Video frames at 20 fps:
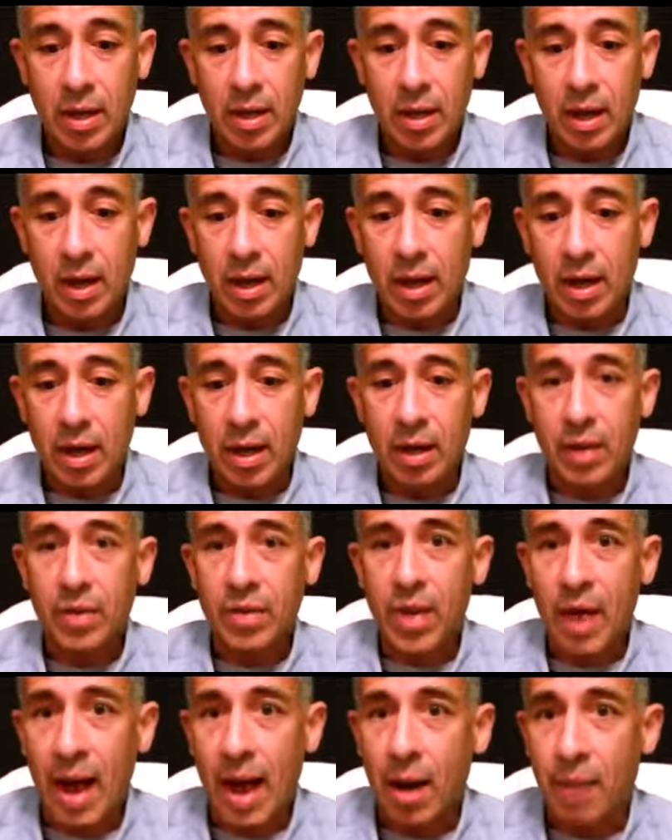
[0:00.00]
uh,
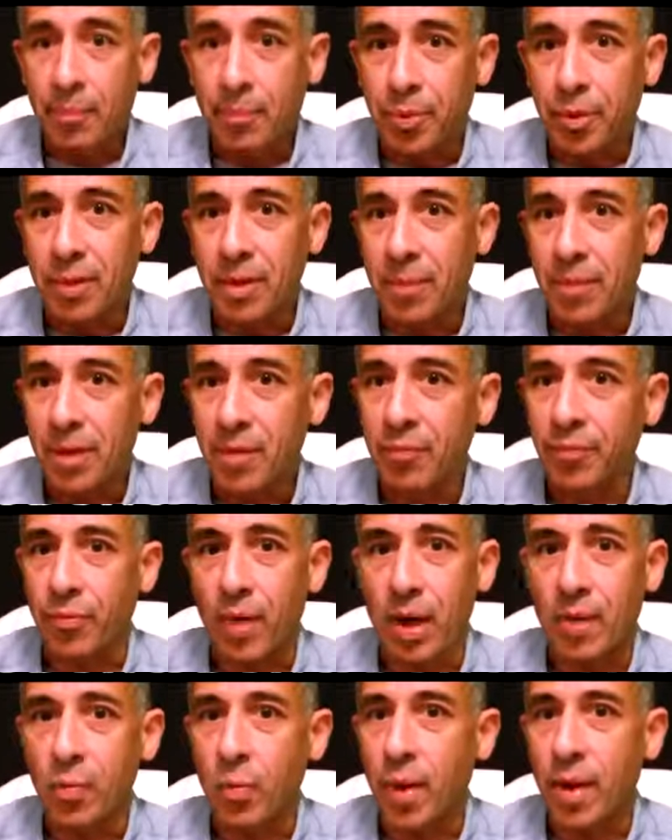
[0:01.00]
I'll put them in the
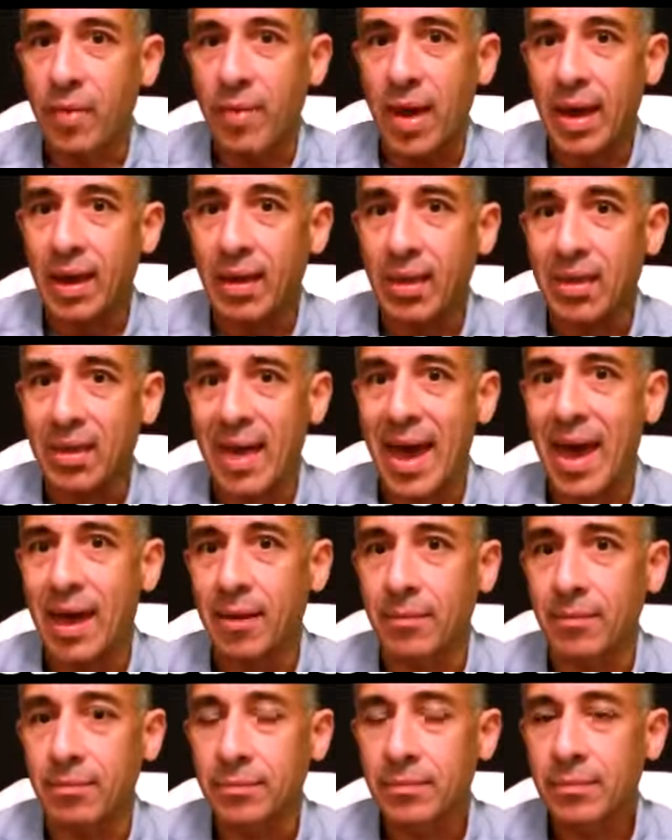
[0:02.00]
front where they can
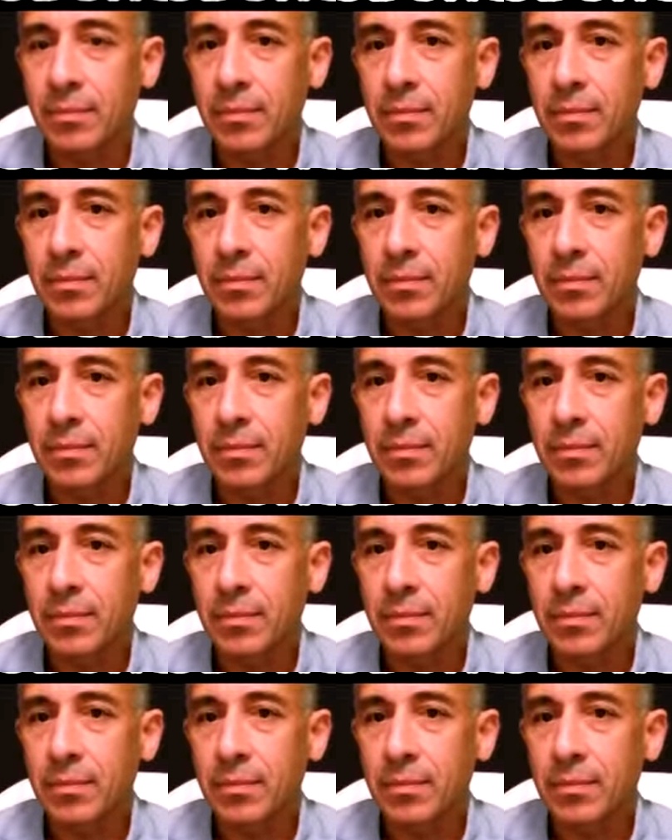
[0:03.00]
then